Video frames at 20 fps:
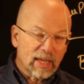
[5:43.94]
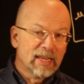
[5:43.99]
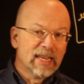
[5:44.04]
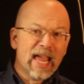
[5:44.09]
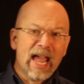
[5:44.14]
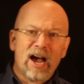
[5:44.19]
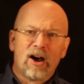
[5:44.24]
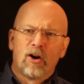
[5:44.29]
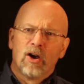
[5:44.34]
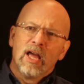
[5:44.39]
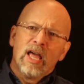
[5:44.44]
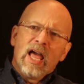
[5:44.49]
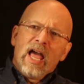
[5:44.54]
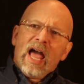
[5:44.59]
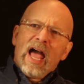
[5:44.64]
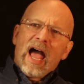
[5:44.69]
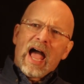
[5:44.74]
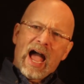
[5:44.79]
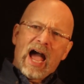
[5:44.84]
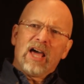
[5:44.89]
Now,
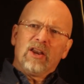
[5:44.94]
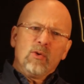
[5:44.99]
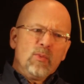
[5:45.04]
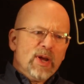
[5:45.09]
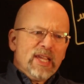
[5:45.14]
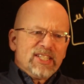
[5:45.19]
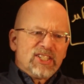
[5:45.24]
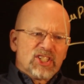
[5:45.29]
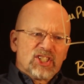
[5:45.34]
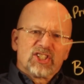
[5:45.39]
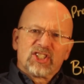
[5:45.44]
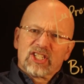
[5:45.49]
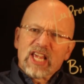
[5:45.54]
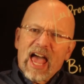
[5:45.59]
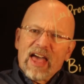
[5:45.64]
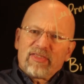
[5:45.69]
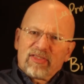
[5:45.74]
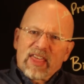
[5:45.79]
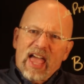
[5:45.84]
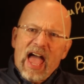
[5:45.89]
how do we
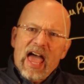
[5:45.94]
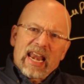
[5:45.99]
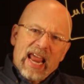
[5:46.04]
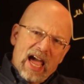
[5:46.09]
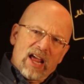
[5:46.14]
set that?